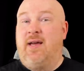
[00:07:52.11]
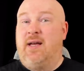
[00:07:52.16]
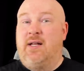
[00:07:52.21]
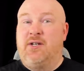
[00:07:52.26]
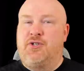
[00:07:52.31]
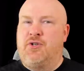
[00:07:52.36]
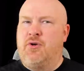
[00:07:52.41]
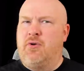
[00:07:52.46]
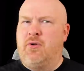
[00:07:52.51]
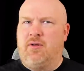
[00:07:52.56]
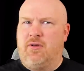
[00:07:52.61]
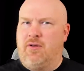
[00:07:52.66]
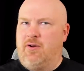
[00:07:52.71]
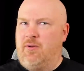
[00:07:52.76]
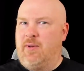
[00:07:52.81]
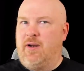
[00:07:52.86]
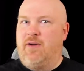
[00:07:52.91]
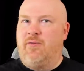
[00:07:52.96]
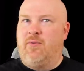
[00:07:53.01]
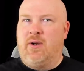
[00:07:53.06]
and show a
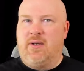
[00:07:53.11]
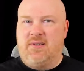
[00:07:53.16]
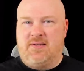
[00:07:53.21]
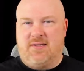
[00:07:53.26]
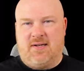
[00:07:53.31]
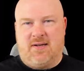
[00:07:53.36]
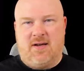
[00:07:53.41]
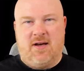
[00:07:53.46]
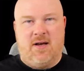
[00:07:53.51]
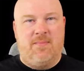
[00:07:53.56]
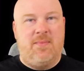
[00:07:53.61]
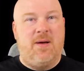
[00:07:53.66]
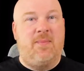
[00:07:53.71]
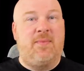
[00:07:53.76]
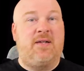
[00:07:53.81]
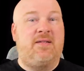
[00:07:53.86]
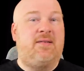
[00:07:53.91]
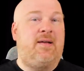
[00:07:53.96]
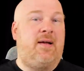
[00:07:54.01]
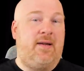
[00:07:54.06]
little bit of what is to come.
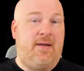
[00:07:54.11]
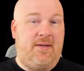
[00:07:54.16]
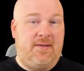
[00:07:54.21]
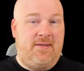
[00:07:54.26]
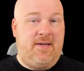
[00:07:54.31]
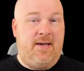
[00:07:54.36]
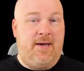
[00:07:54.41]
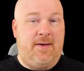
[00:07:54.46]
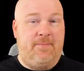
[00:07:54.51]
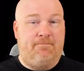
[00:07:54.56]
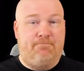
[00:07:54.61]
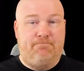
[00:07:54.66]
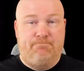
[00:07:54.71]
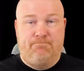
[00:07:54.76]
I'm excited to see it.